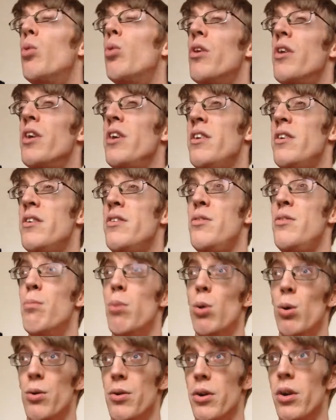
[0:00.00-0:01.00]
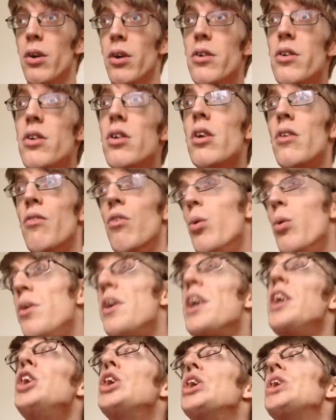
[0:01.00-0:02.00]
Warriors Baldur's
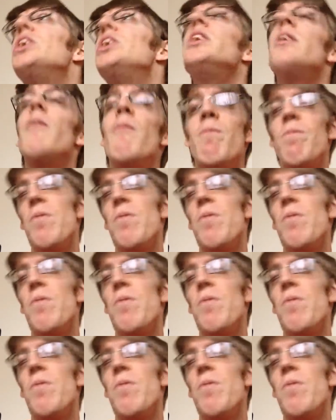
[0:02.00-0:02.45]
Ruination